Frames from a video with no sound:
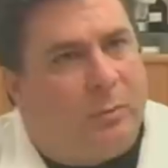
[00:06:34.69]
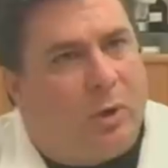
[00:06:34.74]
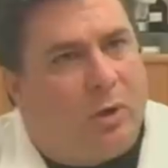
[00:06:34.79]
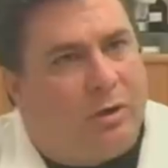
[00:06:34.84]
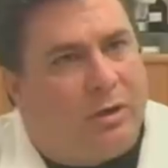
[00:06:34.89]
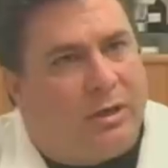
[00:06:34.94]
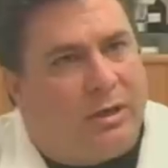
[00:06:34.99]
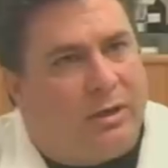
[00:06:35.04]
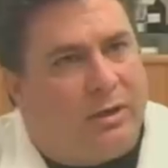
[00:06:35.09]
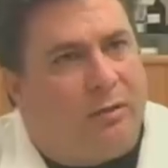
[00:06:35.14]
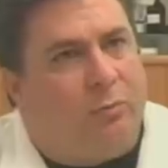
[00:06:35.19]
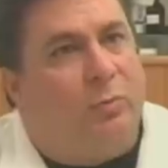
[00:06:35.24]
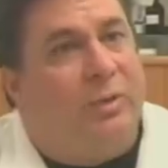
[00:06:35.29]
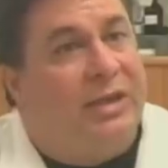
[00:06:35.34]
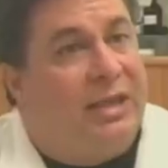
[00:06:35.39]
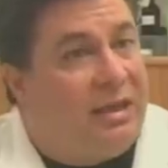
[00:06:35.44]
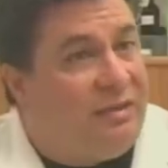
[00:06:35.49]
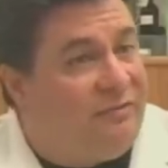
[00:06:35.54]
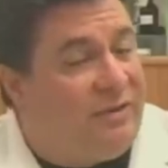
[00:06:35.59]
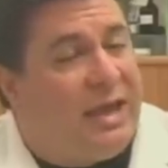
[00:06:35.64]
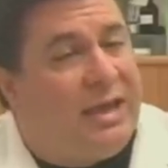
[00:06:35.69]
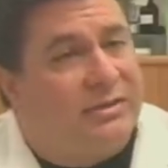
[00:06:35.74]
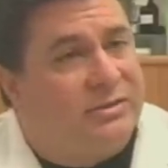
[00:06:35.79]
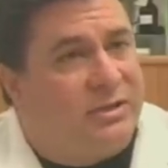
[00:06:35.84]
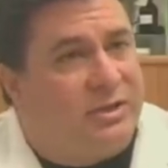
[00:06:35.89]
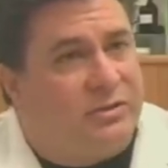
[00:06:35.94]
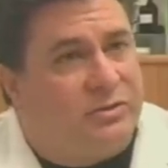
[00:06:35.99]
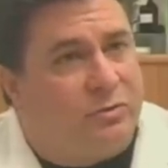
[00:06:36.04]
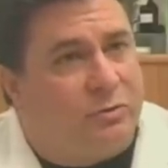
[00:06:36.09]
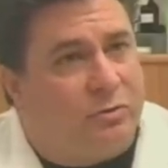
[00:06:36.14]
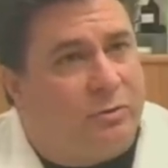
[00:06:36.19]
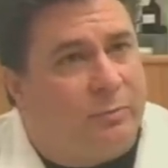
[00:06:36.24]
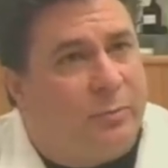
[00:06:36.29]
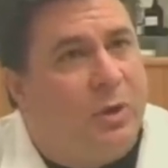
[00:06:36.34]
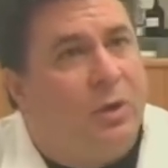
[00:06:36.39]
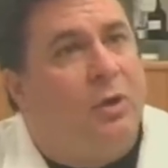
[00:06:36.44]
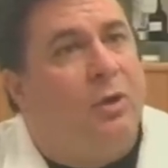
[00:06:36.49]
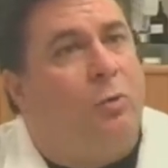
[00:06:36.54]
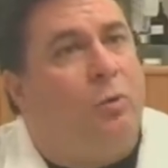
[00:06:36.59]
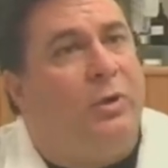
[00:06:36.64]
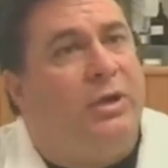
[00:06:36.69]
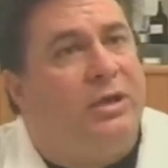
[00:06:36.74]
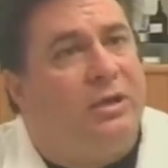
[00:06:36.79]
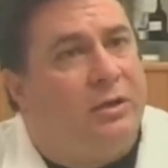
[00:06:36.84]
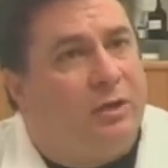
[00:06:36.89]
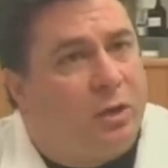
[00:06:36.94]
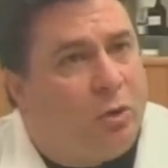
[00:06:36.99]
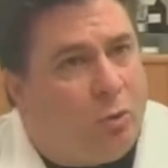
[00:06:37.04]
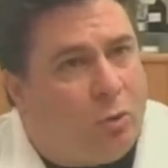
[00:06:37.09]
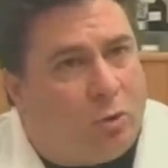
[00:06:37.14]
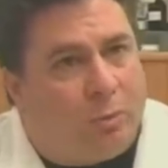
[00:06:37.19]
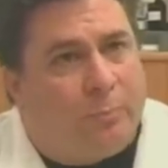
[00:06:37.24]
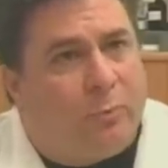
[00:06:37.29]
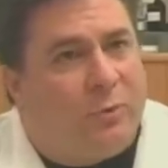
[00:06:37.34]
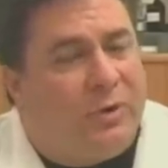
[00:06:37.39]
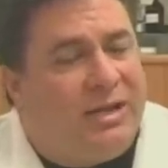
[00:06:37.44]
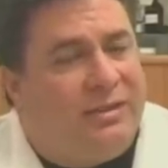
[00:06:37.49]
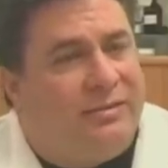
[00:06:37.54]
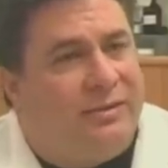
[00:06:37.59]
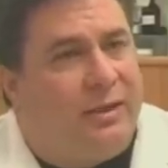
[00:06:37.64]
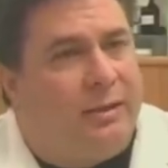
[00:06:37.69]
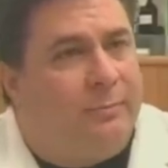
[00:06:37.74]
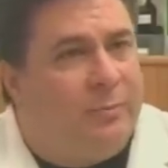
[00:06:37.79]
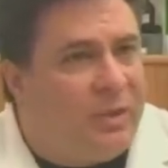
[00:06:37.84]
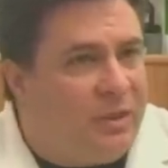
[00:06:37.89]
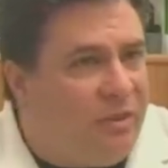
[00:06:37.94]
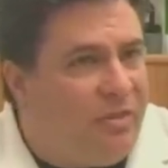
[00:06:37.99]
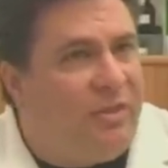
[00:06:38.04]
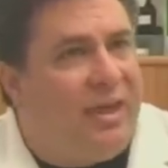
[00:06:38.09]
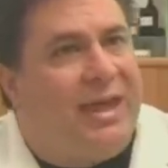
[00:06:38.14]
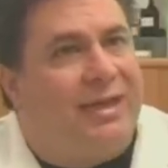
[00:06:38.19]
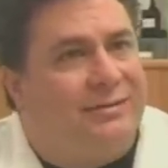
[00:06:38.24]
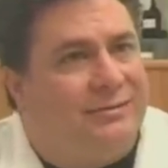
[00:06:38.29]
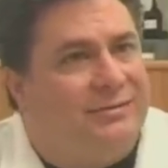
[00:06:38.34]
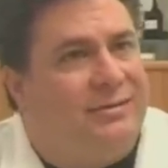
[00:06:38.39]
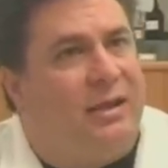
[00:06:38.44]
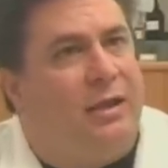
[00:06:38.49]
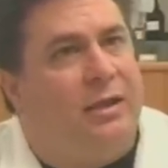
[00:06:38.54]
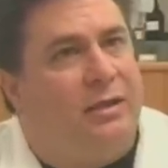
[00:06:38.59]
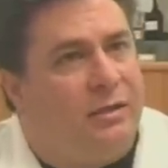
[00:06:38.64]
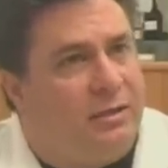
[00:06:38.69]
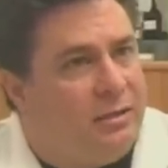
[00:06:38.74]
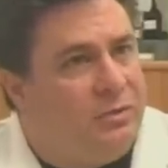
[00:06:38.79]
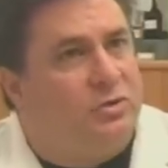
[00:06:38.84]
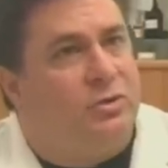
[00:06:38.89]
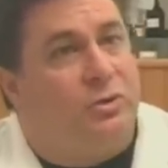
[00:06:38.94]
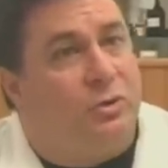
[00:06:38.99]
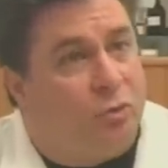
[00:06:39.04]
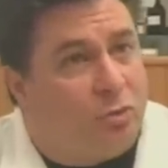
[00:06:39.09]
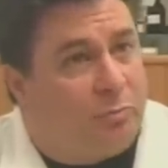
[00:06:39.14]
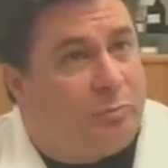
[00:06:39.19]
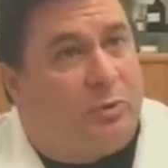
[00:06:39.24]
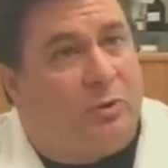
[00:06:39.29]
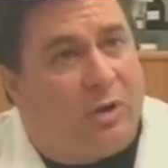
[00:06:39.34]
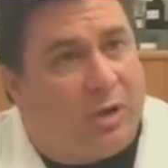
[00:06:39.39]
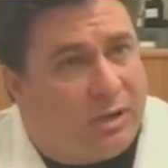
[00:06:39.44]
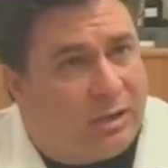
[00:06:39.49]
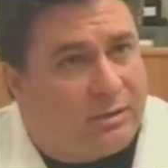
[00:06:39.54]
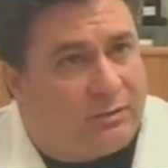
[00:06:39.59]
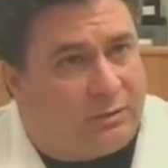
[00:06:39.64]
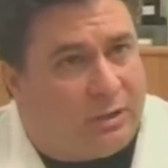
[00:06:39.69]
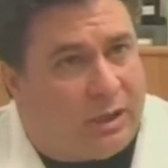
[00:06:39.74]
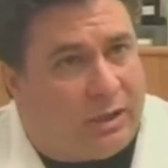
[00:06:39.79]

market and we have access to them, we can incorporate them that day into your product